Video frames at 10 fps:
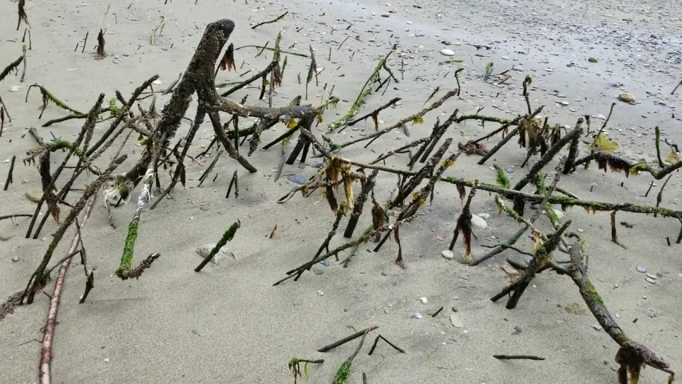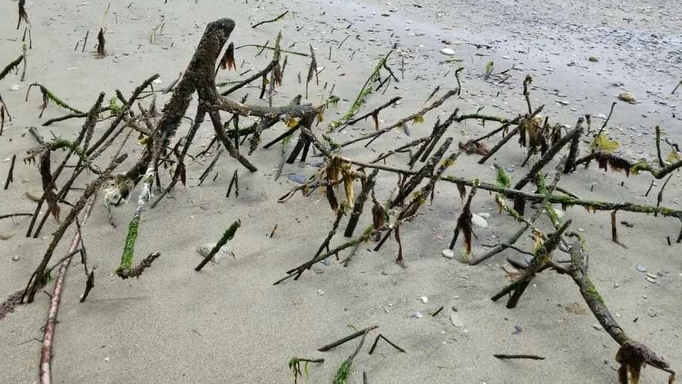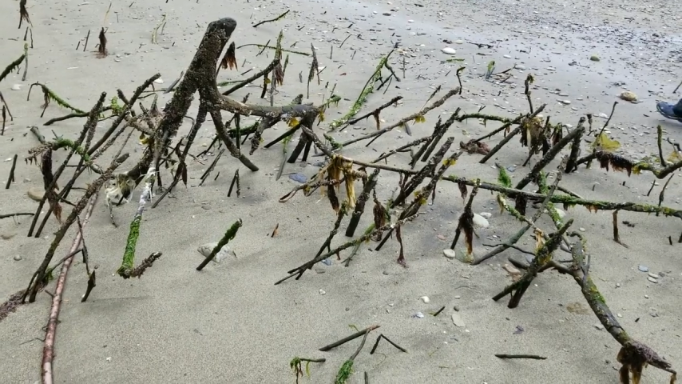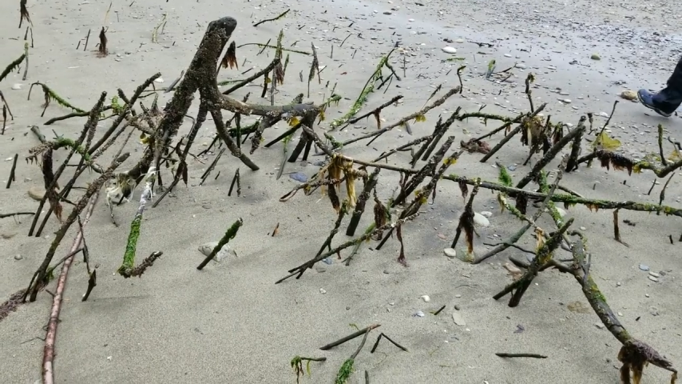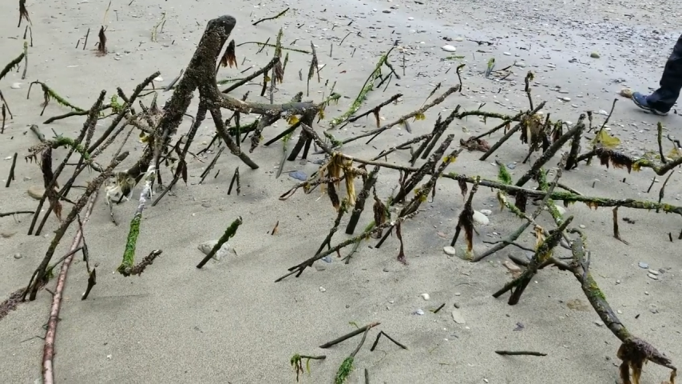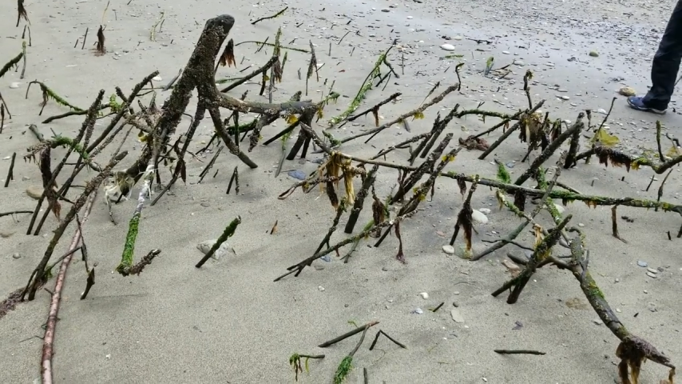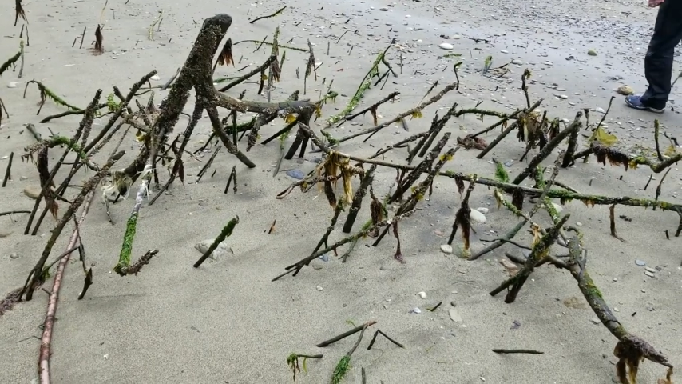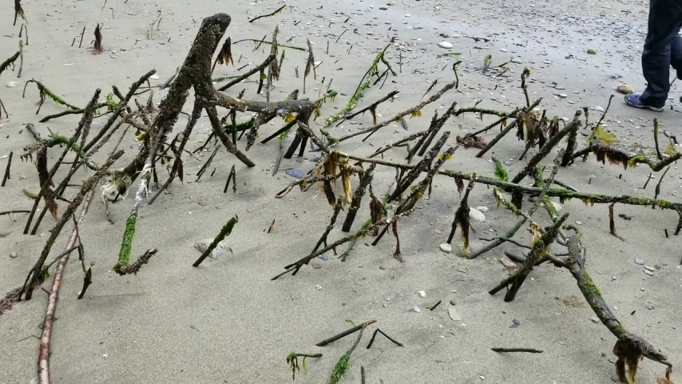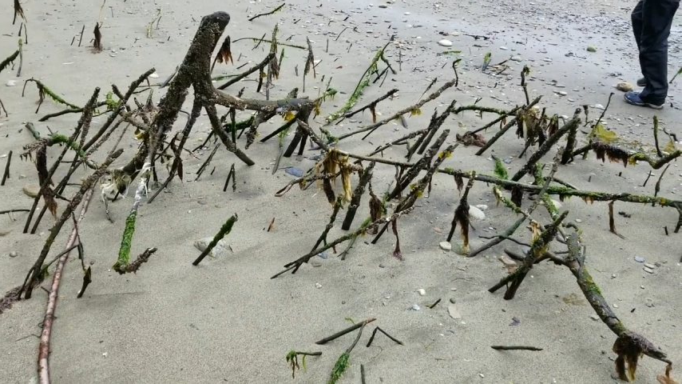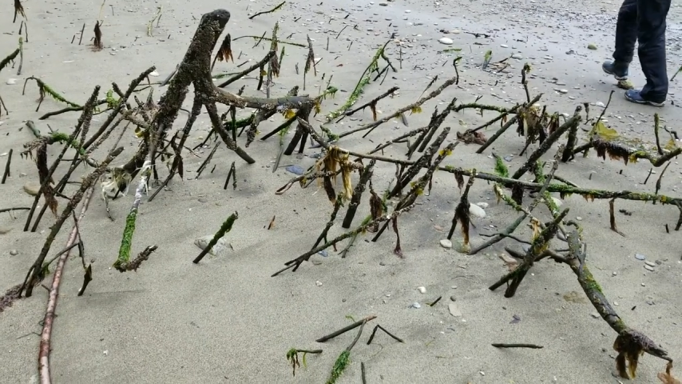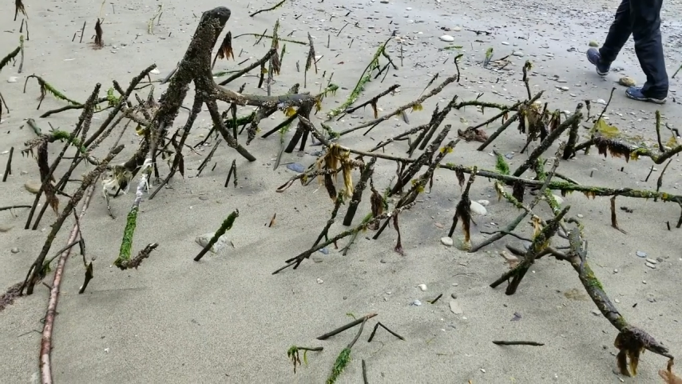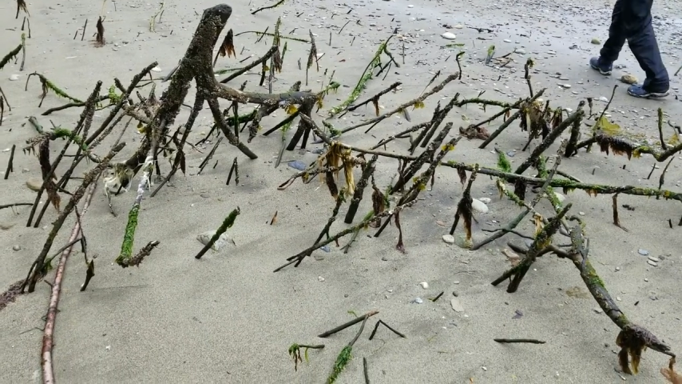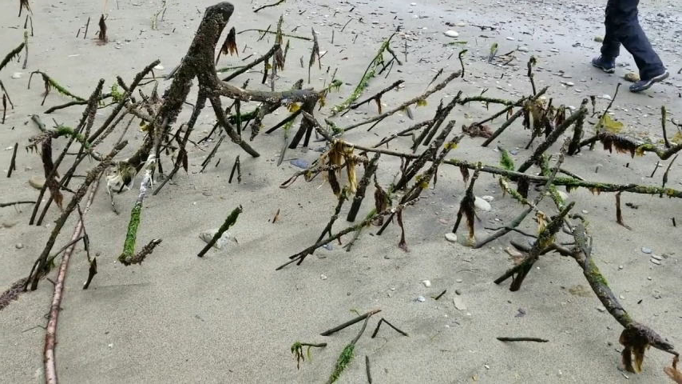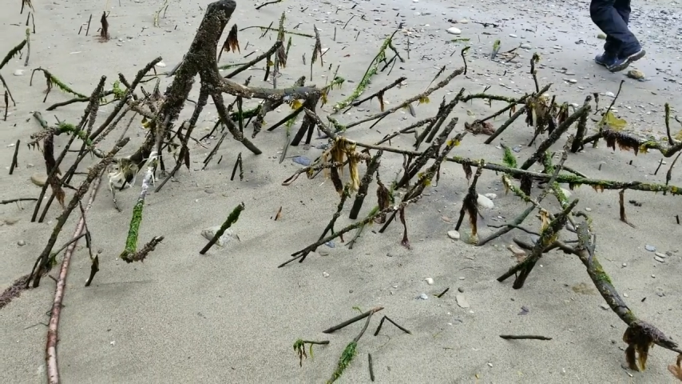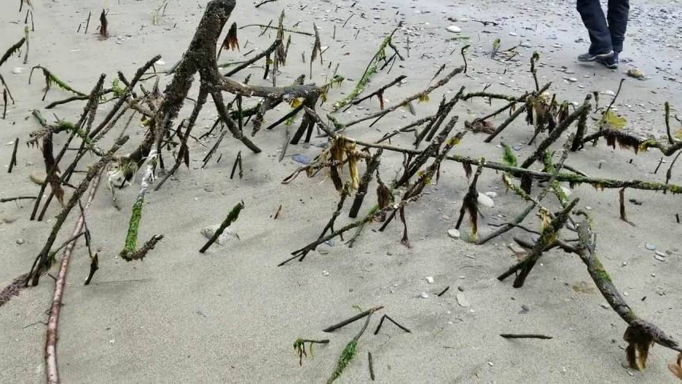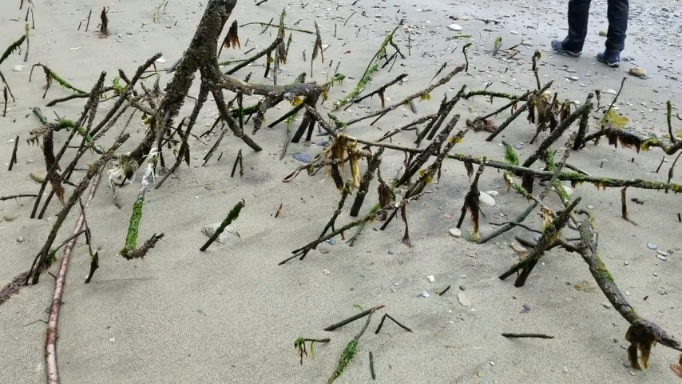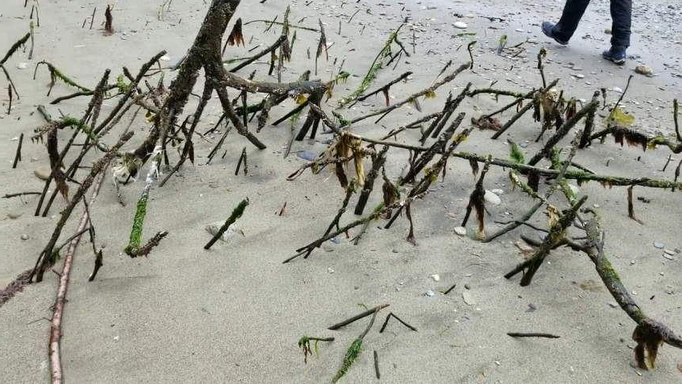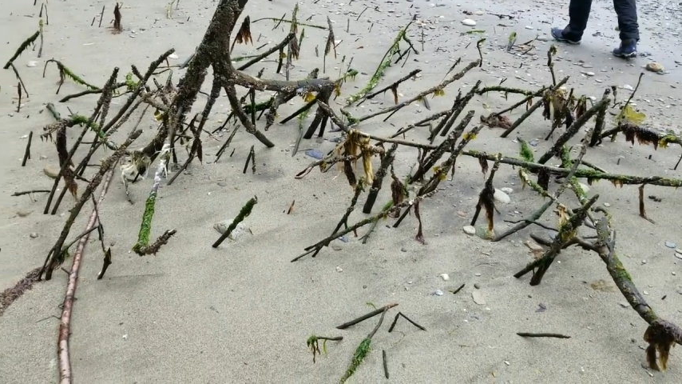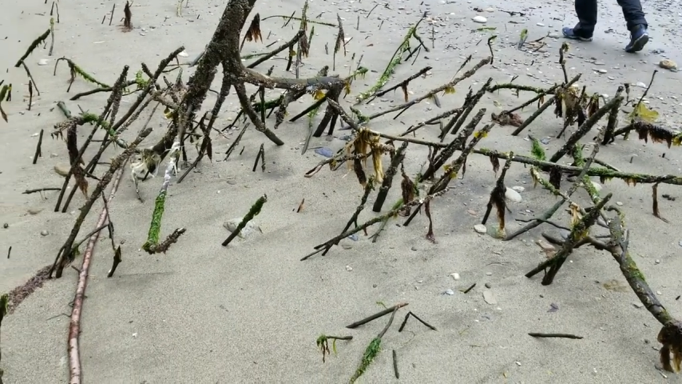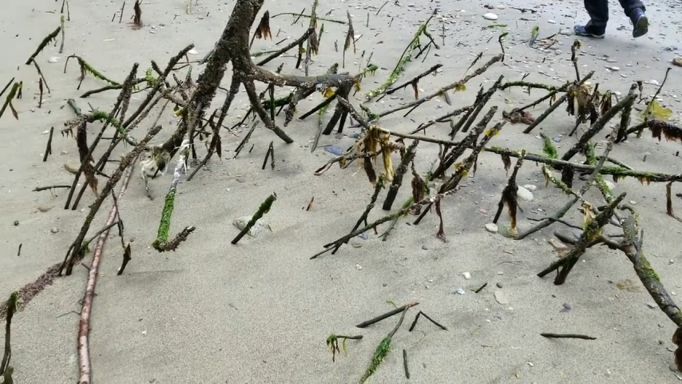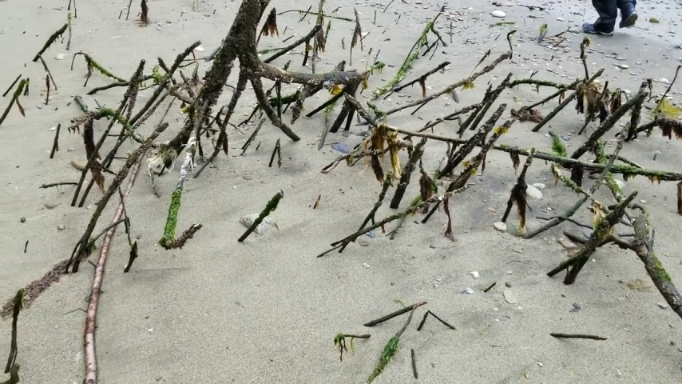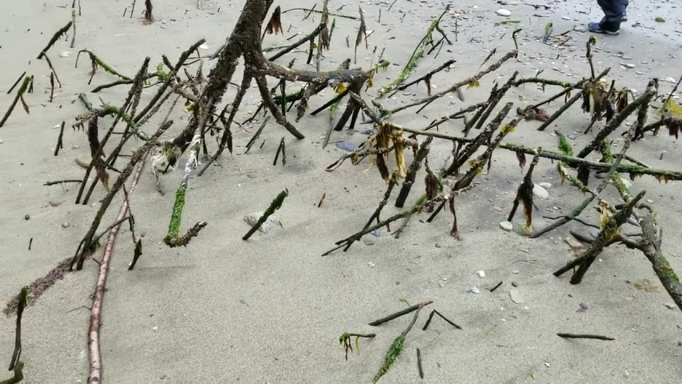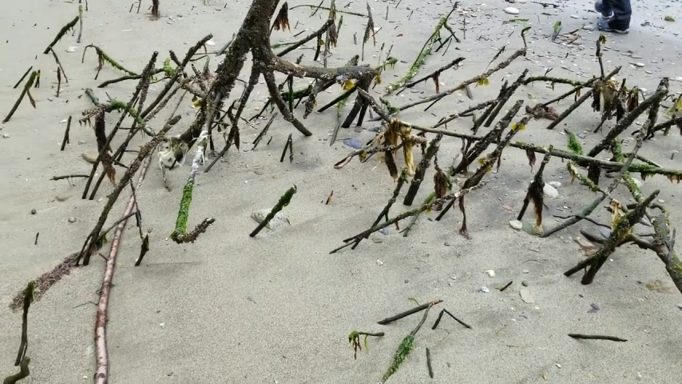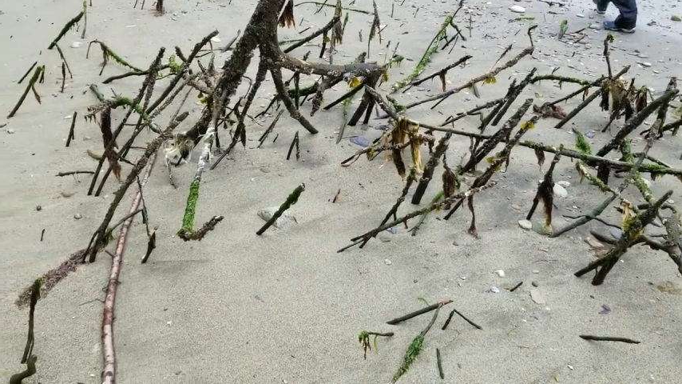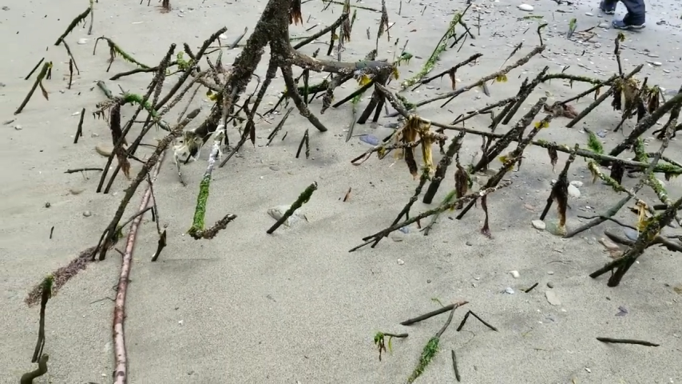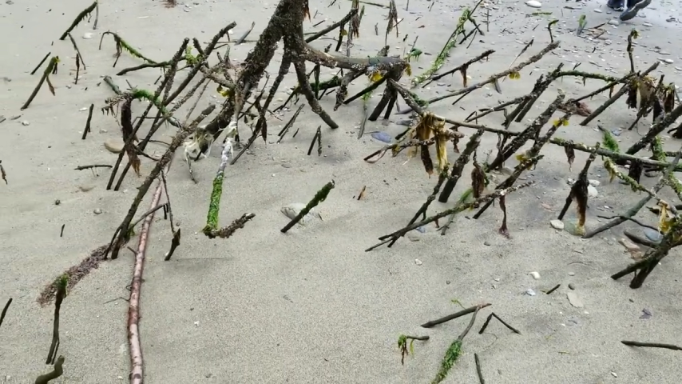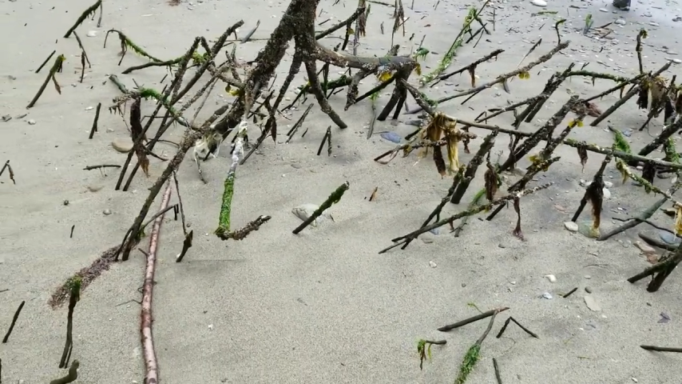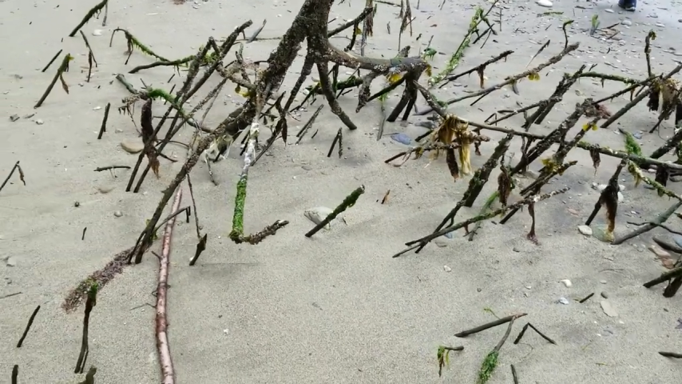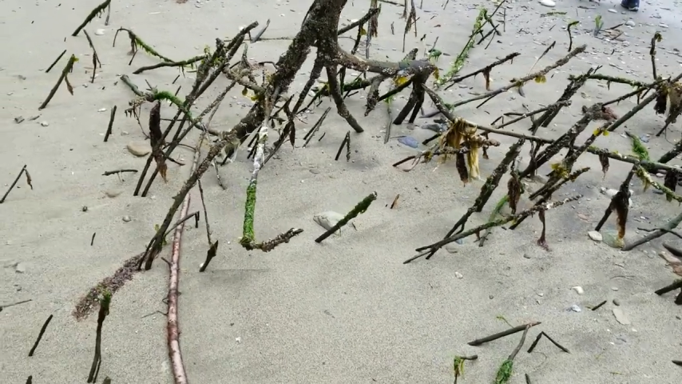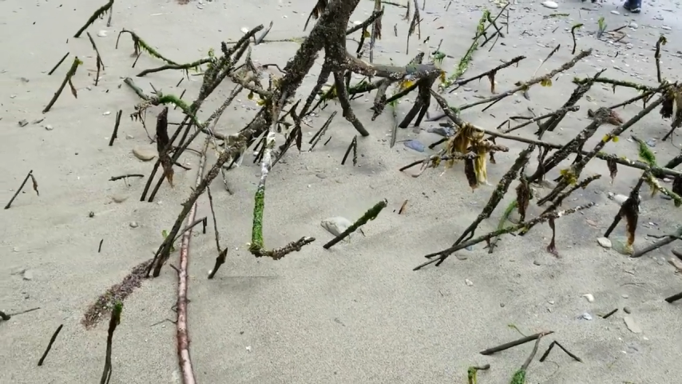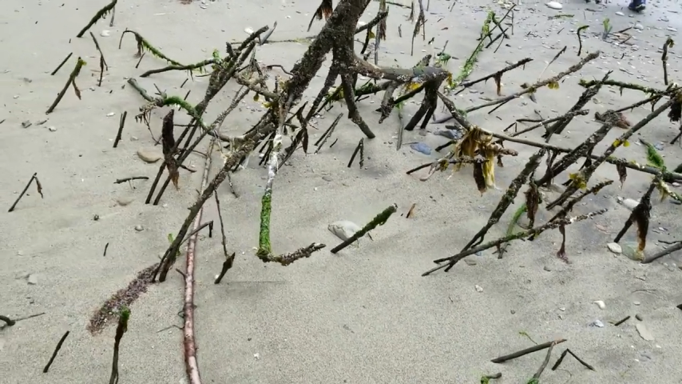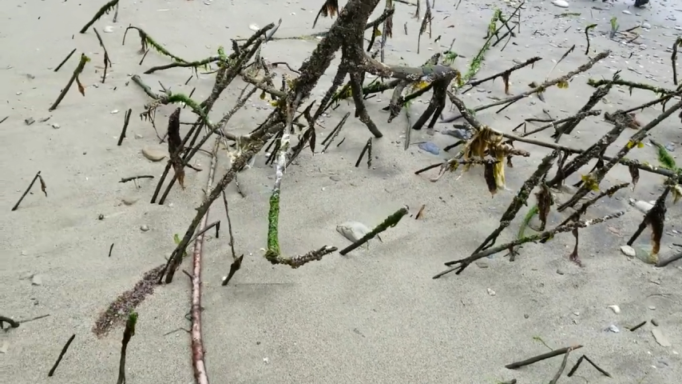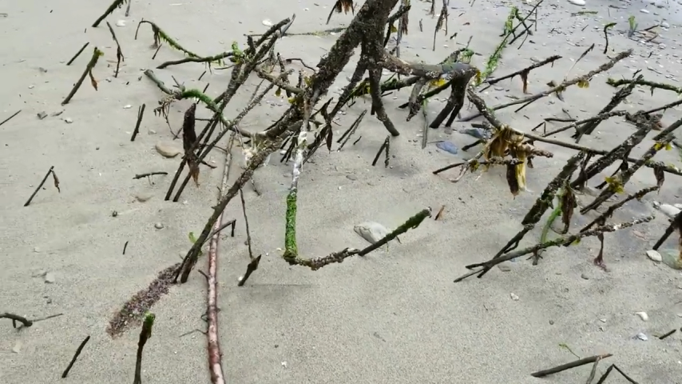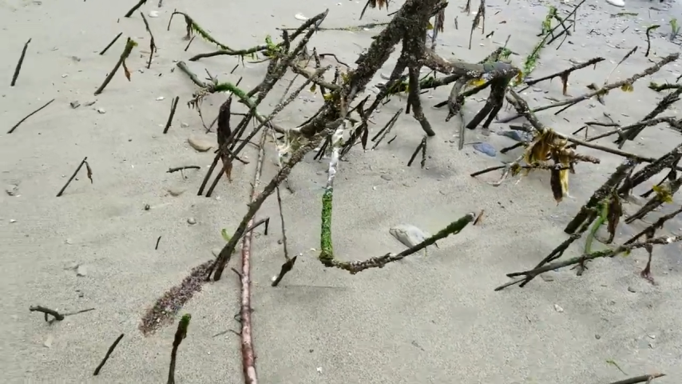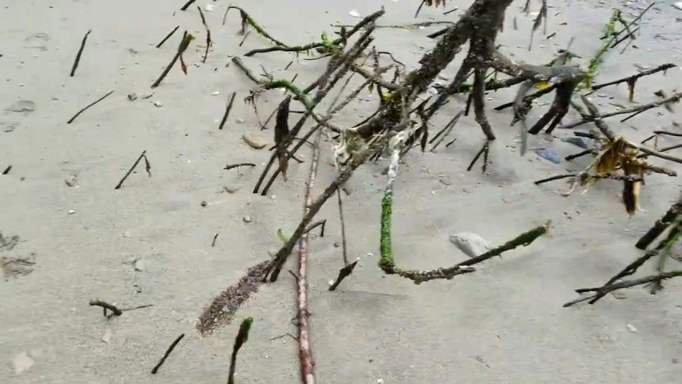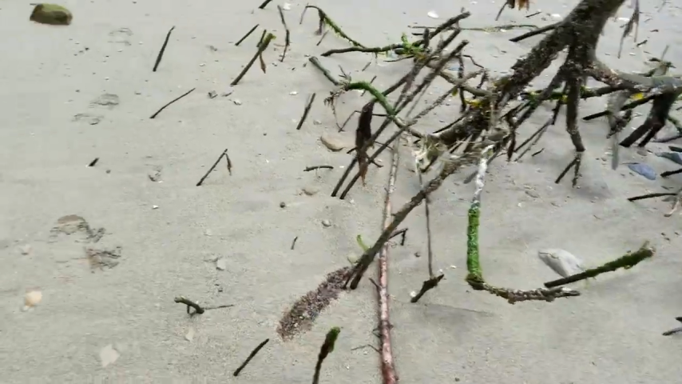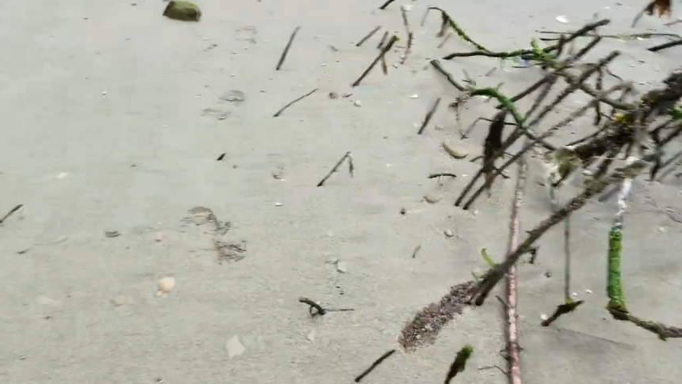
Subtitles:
(no speaker visible)